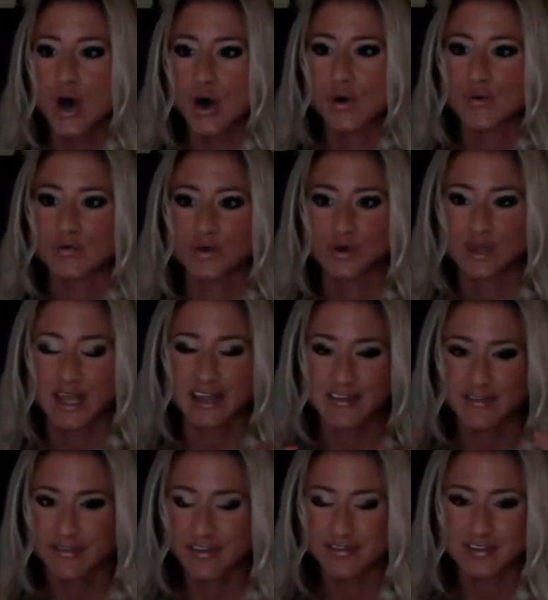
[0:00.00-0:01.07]
over like
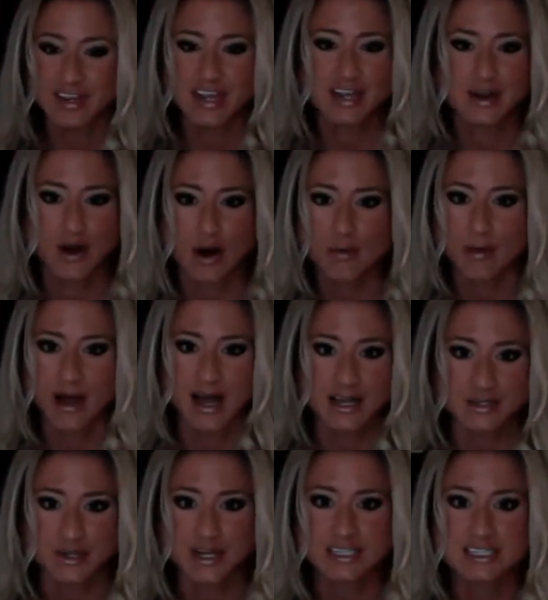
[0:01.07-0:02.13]
15
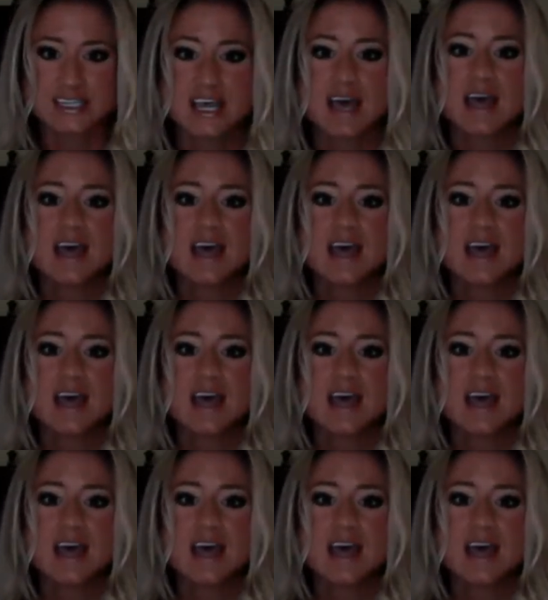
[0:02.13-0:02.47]
carbohydrates.